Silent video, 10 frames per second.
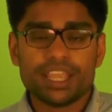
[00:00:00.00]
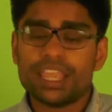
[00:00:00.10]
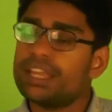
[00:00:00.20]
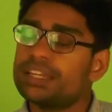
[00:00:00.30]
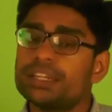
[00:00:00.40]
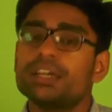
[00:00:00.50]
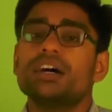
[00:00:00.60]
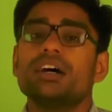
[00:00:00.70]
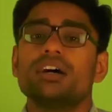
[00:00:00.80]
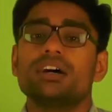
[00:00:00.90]
in
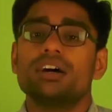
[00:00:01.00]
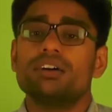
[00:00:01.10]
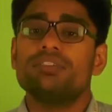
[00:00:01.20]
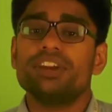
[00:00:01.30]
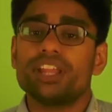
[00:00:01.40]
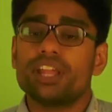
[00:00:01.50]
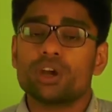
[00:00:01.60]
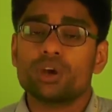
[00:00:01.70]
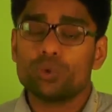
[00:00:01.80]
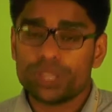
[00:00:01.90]
a very
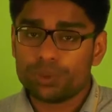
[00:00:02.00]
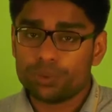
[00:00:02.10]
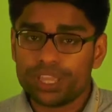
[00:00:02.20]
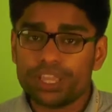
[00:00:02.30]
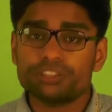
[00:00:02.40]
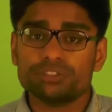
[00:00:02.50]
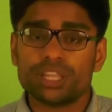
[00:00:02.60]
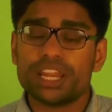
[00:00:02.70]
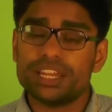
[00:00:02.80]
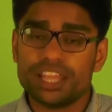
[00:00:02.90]
quick way so
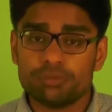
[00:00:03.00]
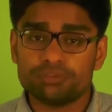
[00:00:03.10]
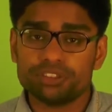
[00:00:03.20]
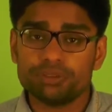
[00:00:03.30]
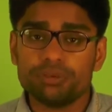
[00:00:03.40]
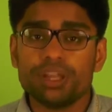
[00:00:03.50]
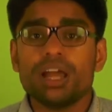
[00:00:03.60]
that it helps you.